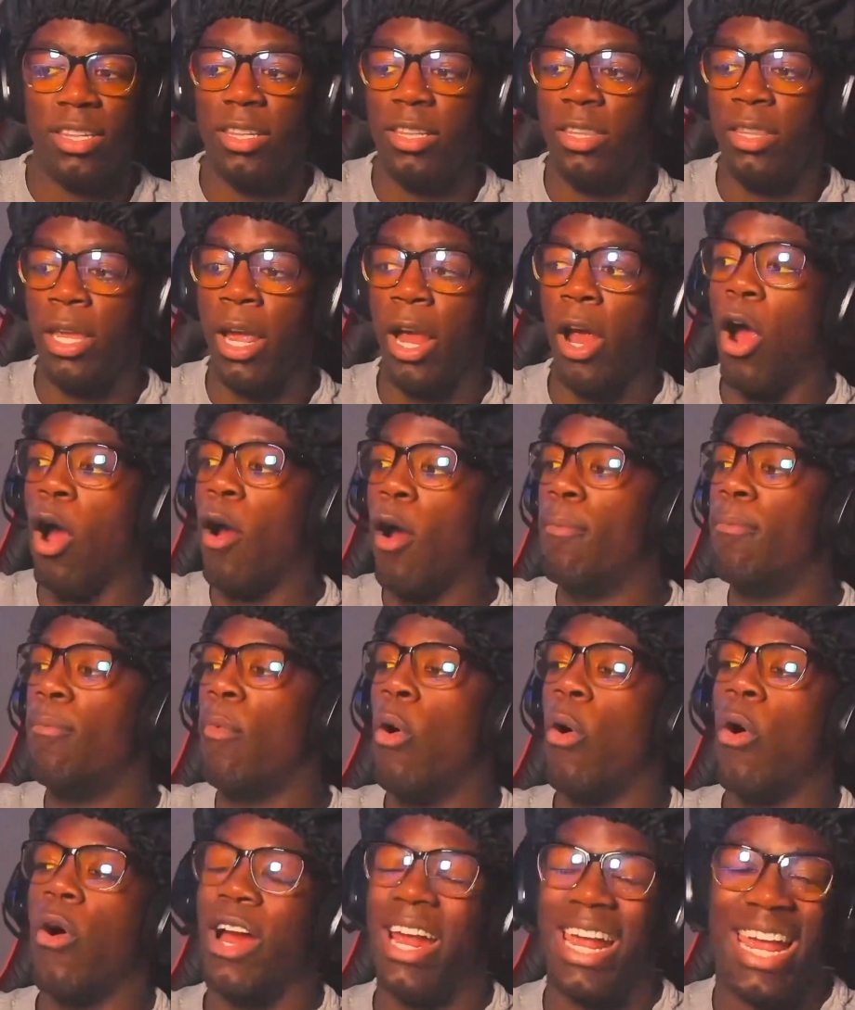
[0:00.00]
There are
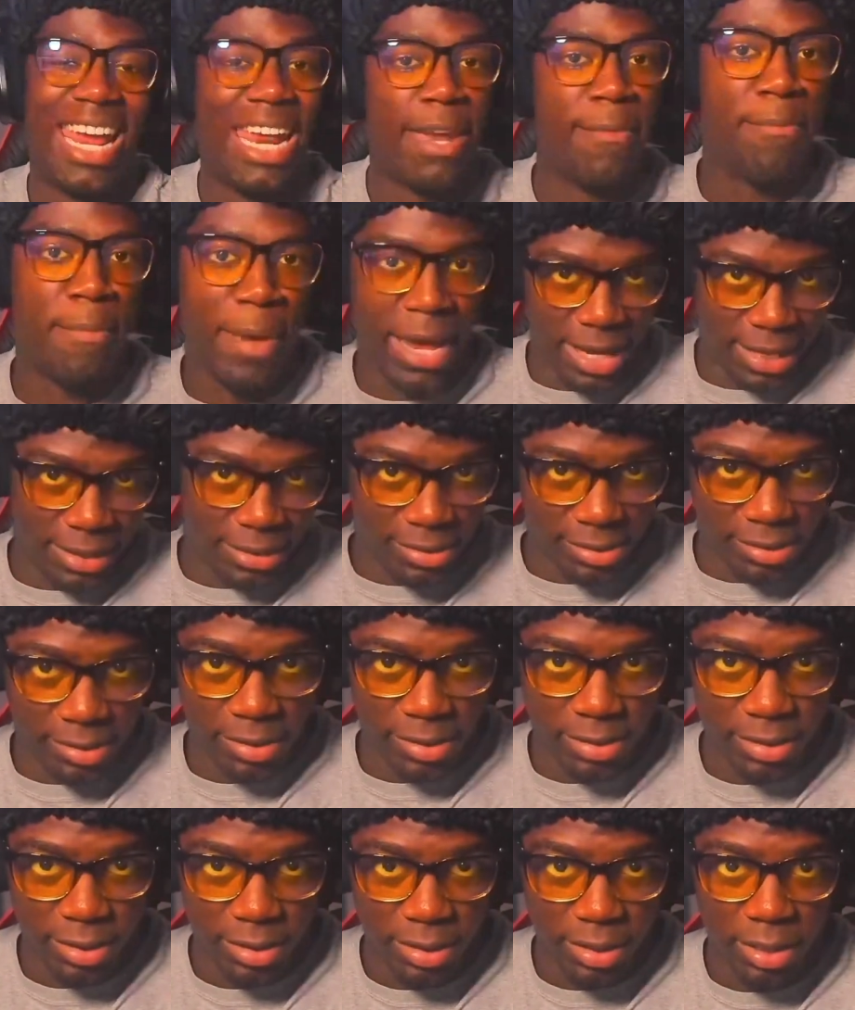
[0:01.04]
more
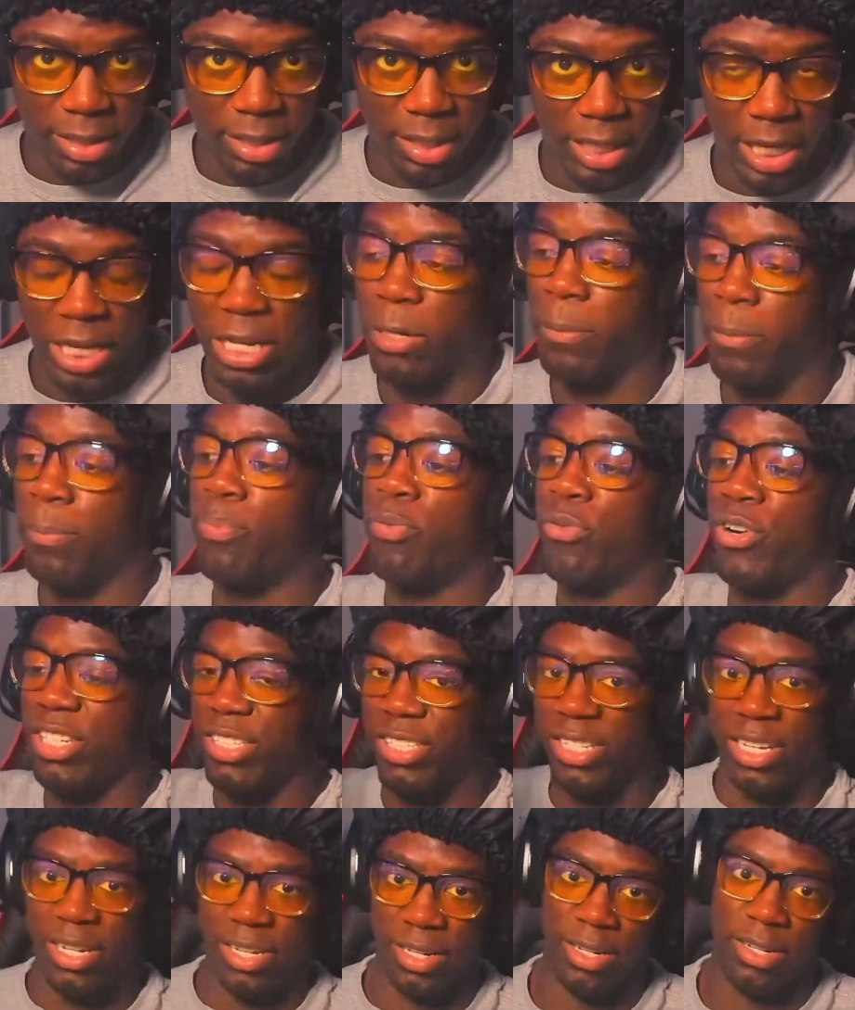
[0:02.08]
inmates in a
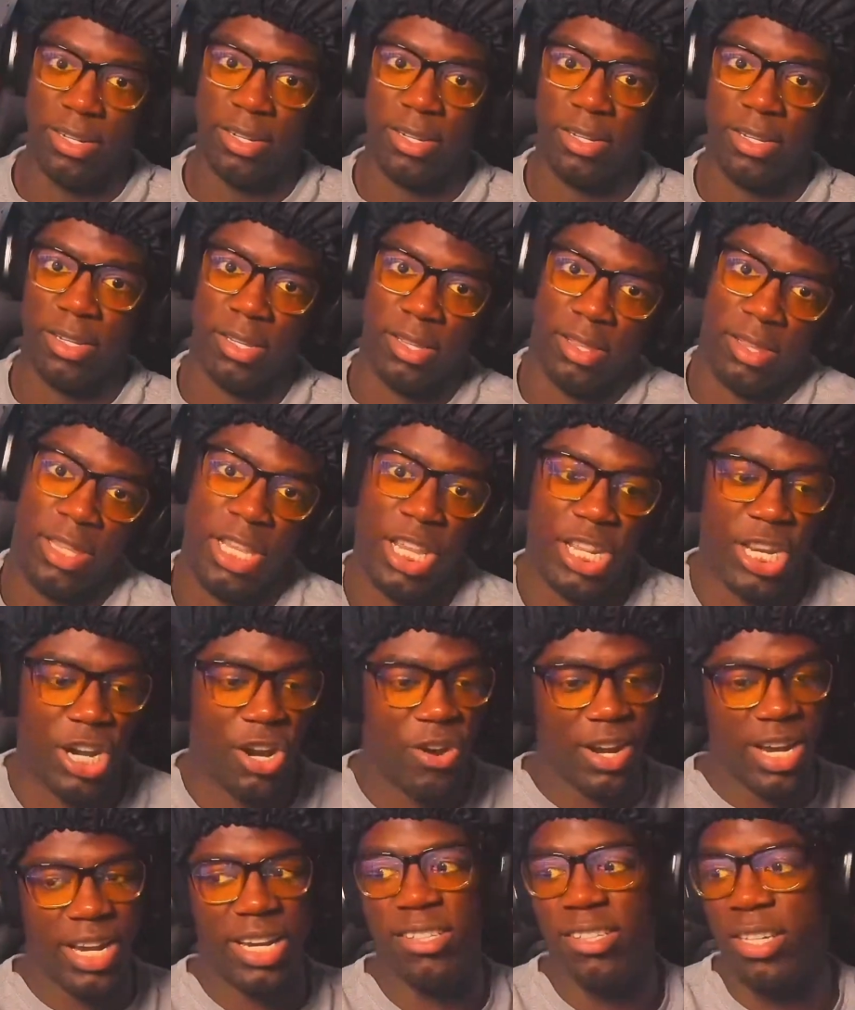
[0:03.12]
prison than
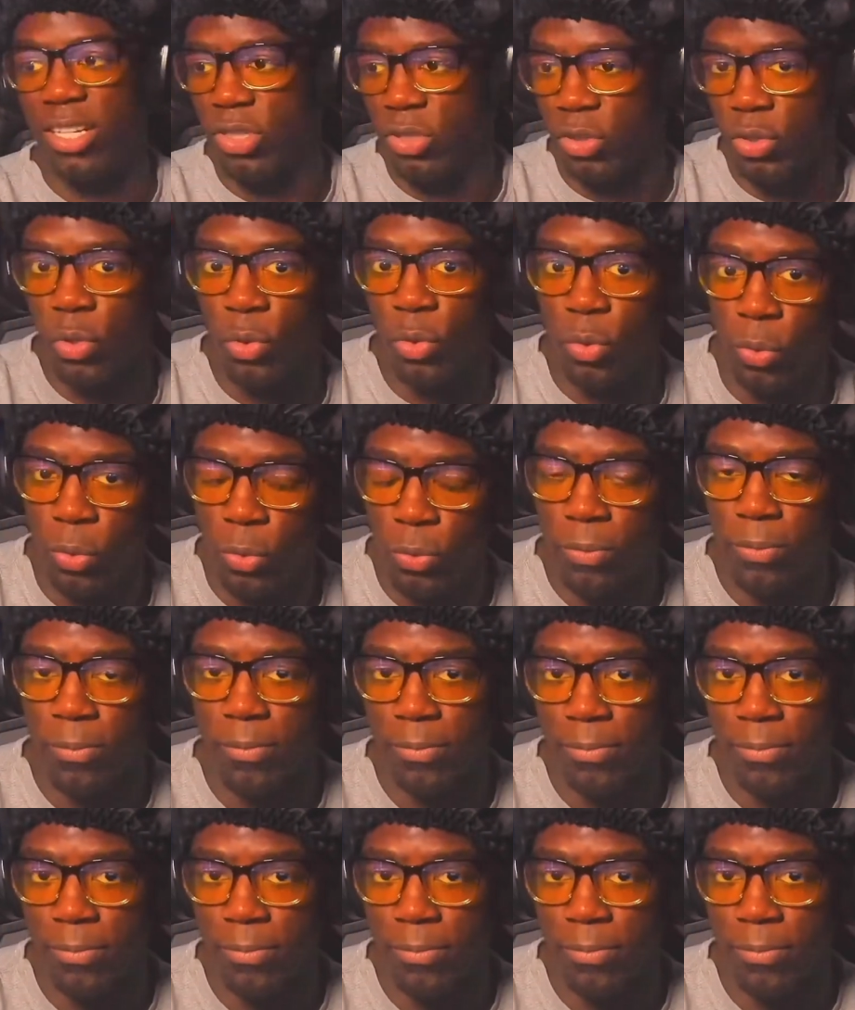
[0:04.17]
there is in a school.